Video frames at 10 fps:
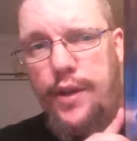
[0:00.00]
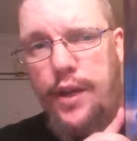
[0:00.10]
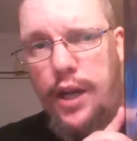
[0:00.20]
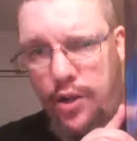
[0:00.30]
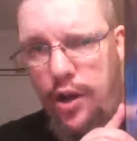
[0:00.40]

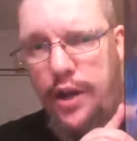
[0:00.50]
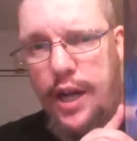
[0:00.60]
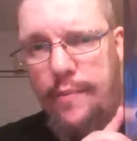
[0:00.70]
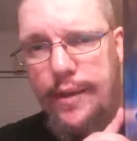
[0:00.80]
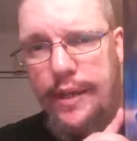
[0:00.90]
A dark
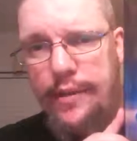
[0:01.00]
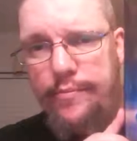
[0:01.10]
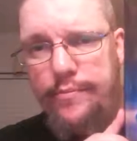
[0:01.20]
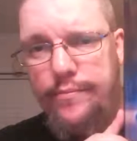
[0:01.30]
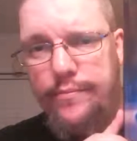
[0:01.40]
comedy.
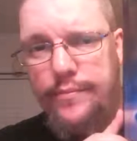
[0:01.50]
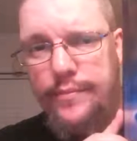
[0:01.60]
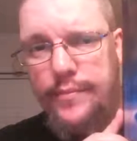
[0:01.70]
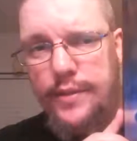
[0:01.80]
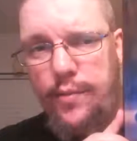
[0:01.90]

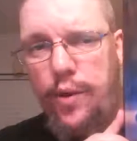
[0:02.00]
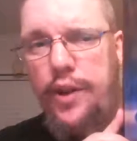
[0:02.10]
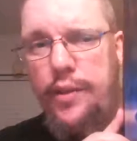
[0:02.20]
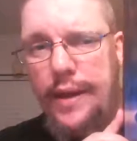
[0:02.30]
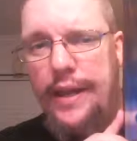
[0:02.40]
One
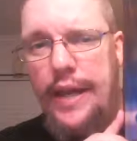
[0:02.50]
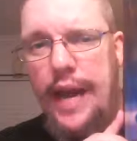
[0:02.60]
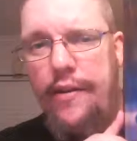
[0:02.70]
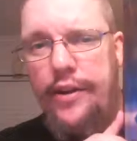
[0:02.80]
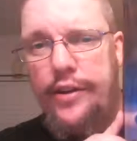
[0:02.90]
of the main
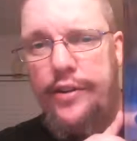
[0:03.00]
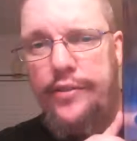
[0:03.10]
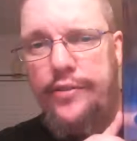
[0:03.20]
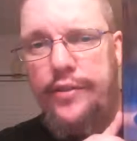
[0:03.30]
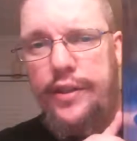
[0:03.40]

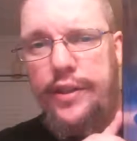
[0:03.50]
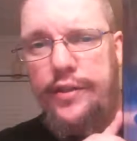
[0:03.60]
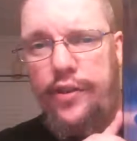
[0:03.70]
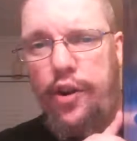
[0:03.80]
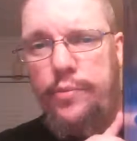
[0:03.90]
characters
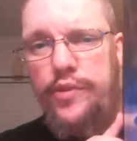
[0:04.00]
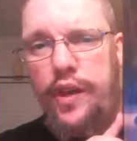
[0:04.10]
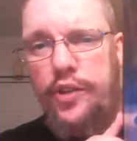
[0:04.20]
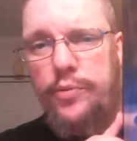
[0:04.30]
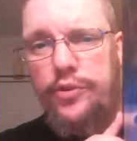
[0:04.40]
is a
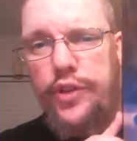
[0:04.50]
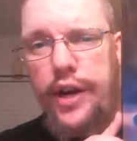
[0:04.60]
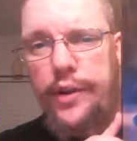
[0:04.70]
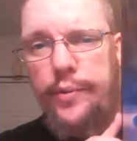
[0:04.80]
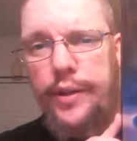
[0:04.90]
homosexual
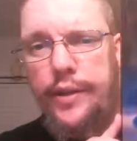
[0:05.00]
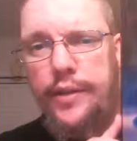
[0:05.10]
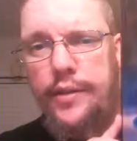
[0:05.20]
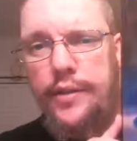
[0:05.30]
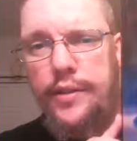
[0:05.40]
drag queen.
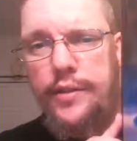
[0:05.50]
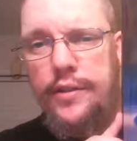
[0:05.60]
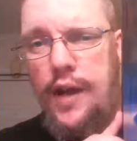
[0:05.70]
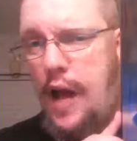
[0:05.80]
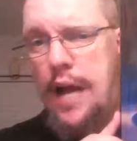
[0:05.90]

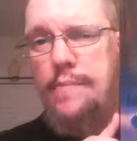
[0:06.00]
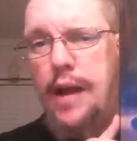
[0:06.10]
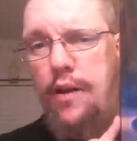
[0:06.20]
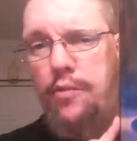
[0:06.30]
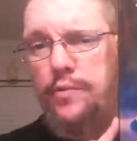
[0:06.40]
Now, I'm
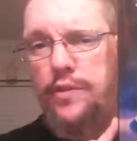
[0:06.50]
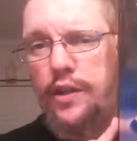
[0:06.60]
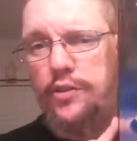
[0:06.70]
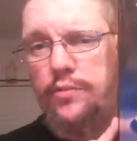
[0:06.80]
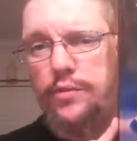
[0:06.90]
not
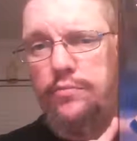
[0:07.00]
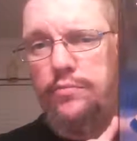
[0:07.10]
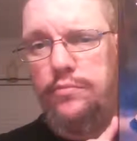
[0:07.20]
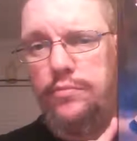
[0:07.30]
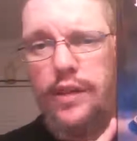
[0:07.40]
homosexual.
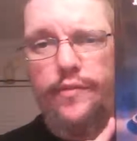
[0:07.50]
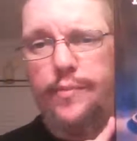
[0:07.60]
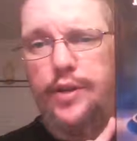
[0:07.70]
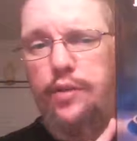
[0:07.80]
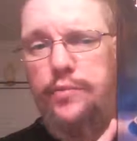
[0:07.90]
Never
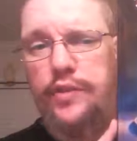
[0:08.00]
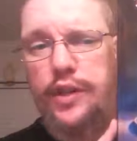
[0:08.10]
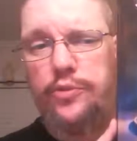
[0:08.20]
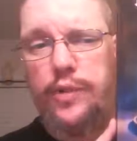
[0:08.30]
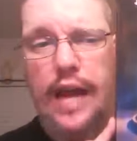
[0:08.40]
been
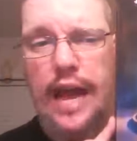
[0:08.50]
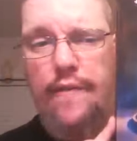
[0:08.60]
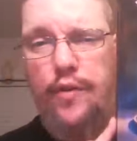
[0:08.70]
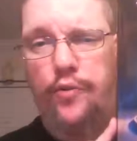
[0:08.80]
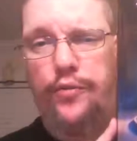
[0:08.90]
homosexual. I
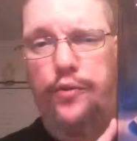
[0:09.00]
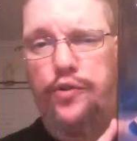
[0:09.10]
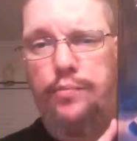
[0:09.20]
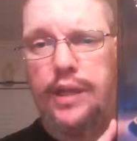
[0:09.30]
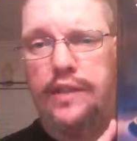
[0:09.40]
have no
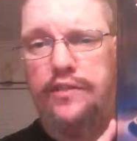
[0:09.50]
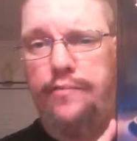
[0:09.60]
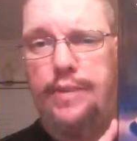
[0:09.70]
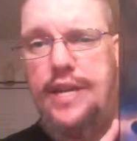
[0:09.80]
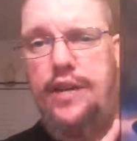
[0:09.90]
future plans
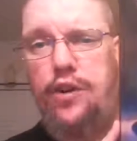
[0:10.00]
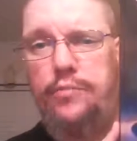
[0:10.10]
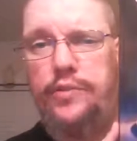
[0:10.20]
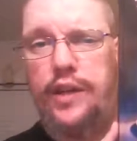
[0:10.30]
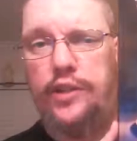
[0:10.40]
of being a
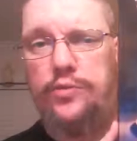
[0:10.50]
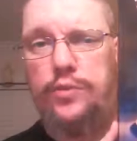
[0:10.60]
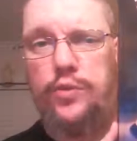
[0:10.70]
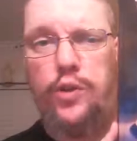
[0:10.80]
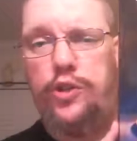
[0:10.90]

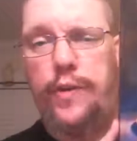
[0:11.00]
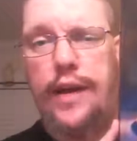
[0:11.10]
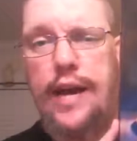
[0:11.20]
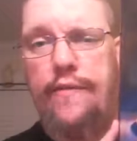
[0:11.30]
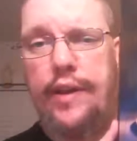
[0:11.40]
homosexual, nor do I
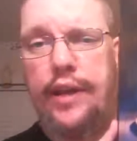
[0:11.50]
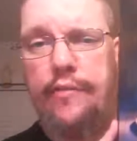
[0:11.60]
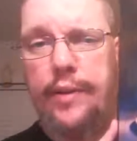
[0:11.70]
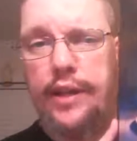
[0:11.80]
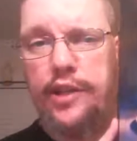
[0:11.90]
have any
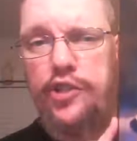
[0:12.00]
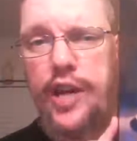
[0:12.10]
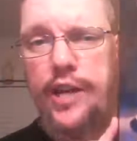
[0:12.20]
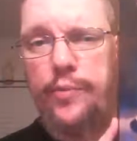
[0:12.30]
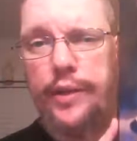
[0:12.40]
of being a
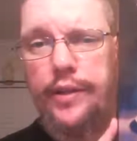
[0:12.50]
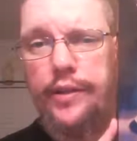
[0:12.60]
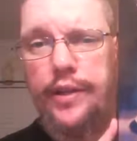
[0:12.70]
drag queen.